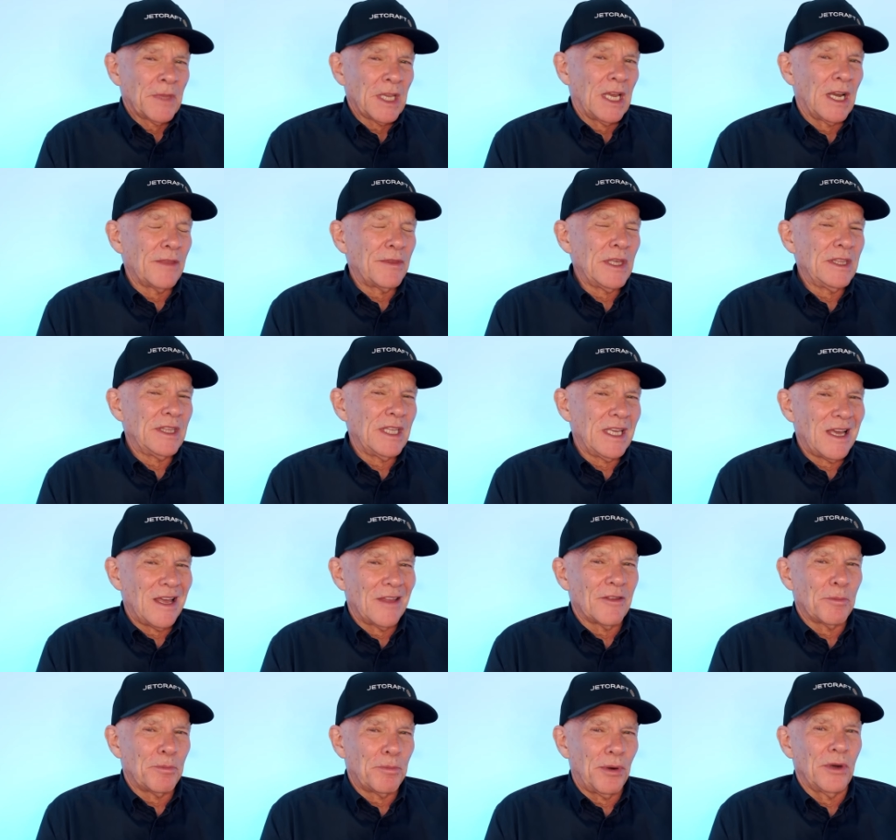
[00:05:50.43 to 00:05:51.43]
And I think the
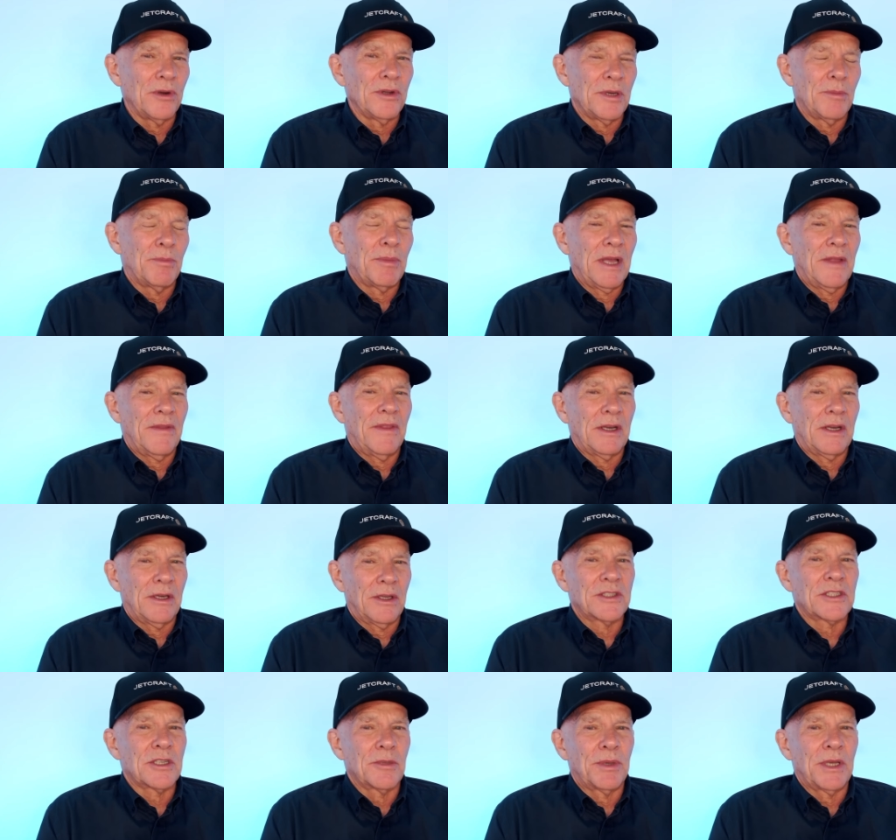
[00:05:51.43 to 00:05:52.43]
other point about that
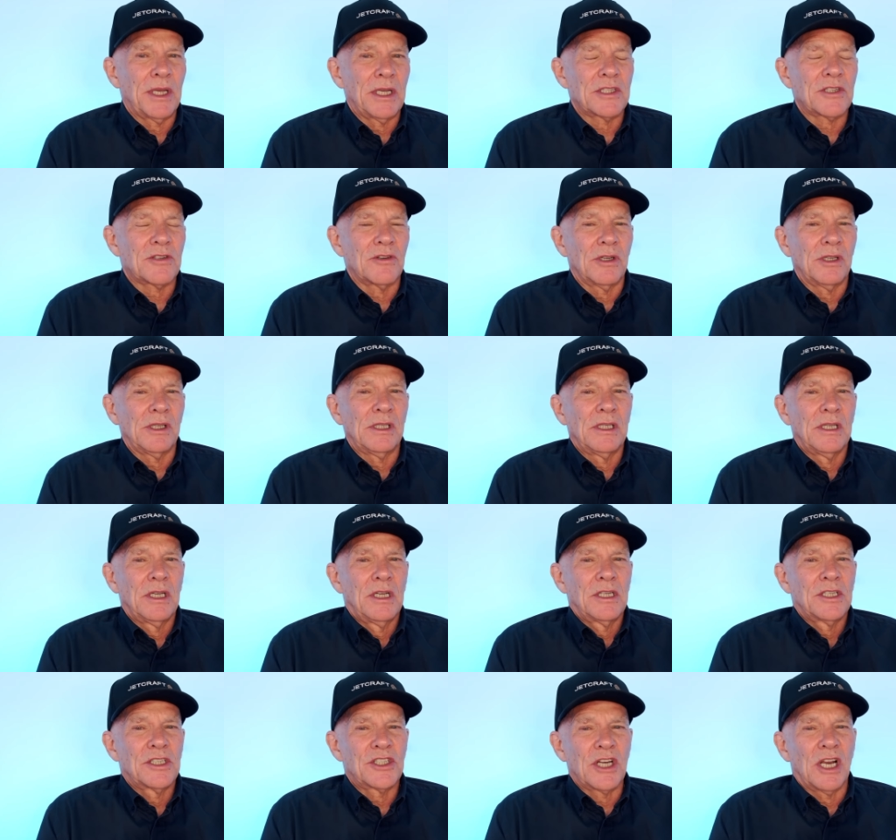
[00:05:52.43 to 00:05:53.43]
Oscar Piastri
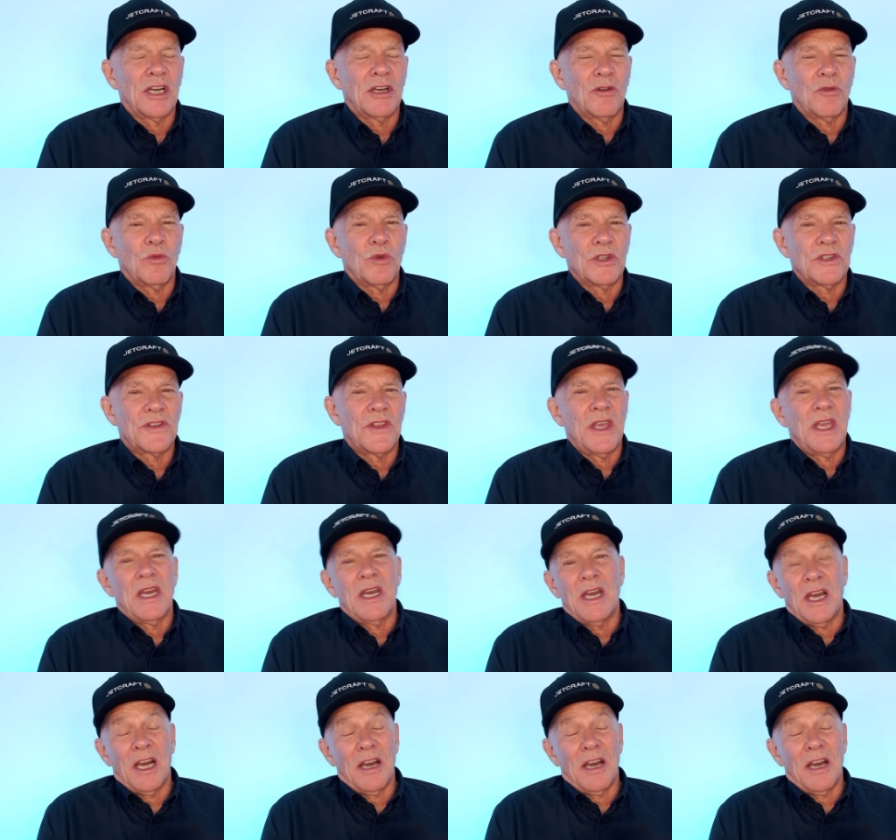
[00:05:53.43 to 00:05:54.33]
shunt was then,